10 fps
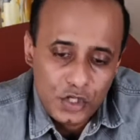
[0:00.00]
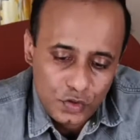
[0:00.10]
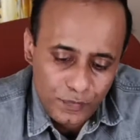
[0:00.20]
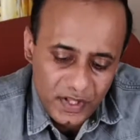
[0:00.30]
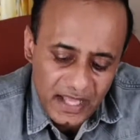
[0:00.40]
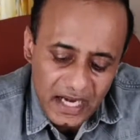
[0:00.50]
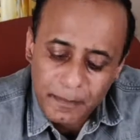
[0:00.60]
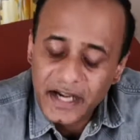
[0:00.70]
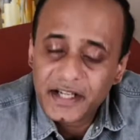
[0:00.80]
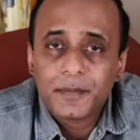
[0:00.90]
So with
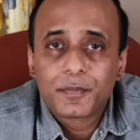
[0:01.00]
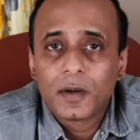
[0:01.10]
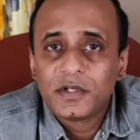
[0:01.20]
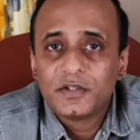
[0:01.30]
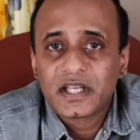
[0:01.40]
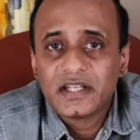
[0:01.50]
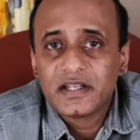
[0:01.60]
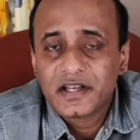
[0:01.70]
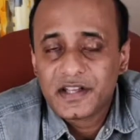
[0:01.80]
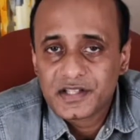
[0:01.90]
that battery, probably you can
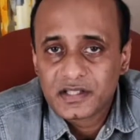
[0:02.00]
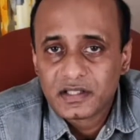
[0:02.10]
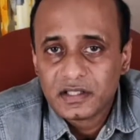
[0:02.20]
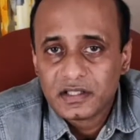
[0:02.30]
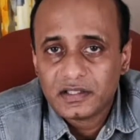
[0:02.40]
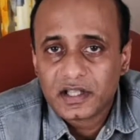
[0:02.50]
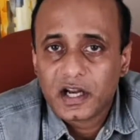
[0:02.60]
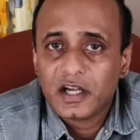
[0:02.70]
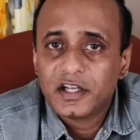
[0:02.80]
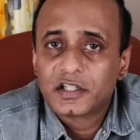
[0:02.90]
increase the
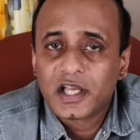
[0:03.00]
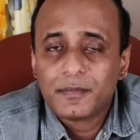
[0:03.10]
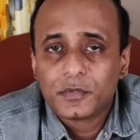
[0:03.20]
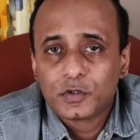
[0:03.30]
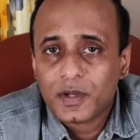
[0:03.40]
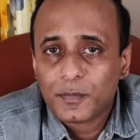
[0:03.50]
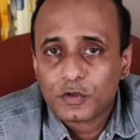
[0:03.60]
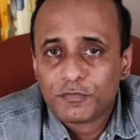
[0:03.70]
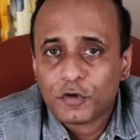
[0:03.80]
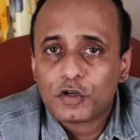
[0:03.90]
recording time to
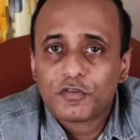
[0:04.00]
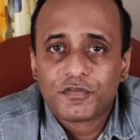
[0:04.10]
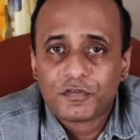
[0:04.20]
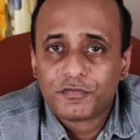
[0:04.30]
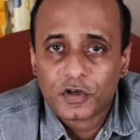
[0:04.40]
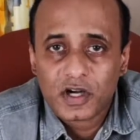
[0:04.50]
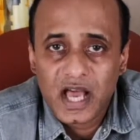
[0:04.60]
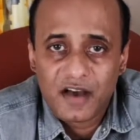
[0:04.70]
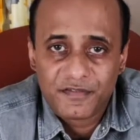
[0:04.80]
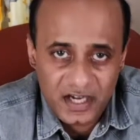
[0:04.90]
about 4 to
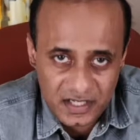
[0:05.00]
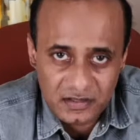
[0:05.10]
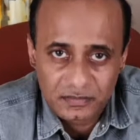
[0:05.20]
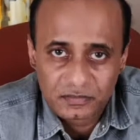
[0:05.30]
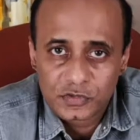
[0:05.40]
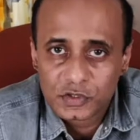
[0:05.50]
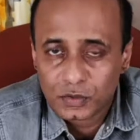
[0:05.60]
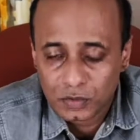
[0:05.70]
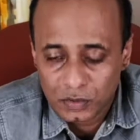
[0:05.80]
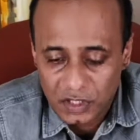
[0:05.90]
4.5 hours.
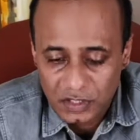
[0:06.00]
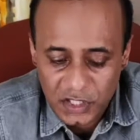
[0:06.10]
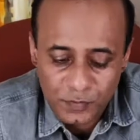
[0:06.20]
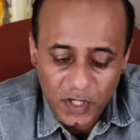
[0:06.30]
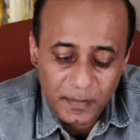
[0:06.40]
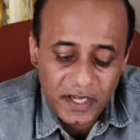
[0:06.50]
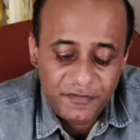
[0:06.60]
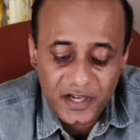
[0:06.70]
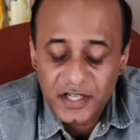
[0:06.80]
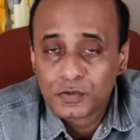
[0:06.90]
So that's what my
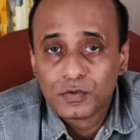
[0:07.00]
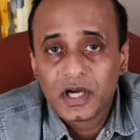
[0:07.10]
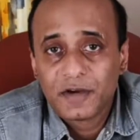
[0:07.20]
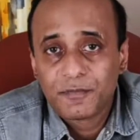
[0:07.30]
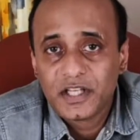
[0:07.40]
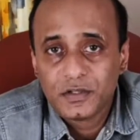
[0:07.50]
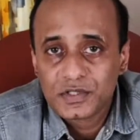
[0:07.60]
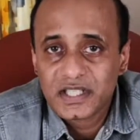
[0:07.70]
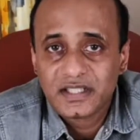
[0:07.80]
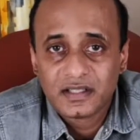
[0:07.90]
friends who have been
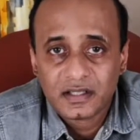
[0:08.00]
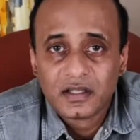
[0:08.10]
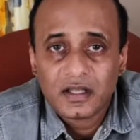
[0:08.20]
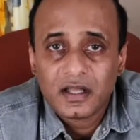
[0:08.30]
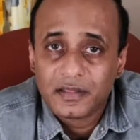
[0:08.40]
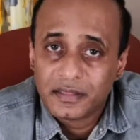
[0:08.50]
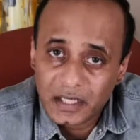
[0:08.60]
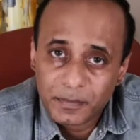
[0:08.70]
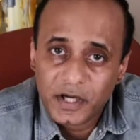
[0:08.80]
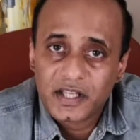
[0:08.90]
using
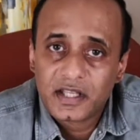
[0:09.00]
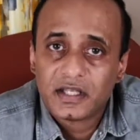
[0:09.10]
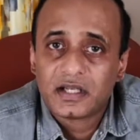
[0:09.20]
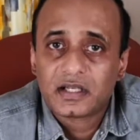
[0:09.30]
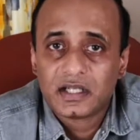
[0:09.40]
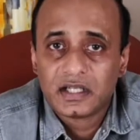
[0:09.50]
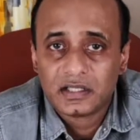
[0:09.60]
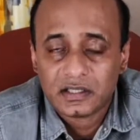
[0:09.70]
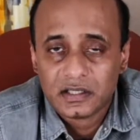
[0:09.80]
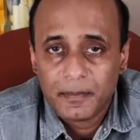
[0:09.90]
that particular
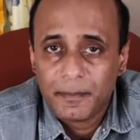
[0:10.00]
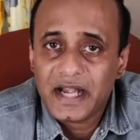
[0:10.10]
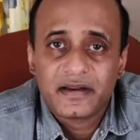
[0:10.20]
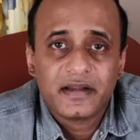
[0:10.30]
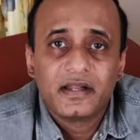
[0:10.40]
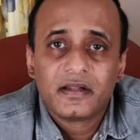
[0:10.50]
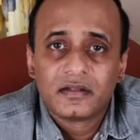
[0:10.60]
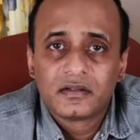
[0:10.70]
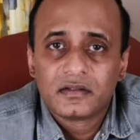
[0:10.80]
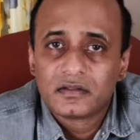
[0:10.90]
battery
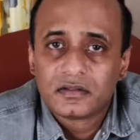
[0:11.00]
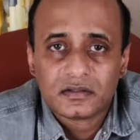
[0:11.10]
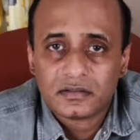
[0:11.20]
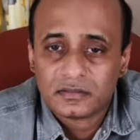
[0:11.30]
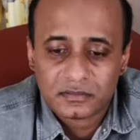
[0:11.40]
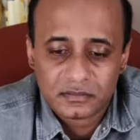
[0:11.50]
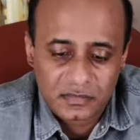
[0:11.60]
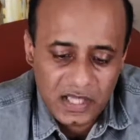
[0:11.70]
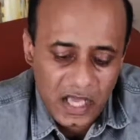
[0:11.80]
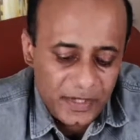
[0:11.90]

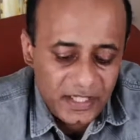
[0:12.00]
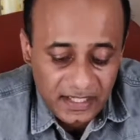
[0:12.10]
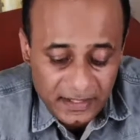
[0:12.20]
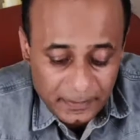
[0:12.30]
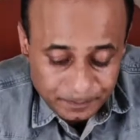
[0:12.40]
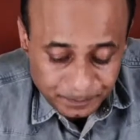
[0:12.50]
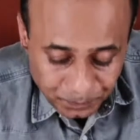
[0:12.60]
have been telling.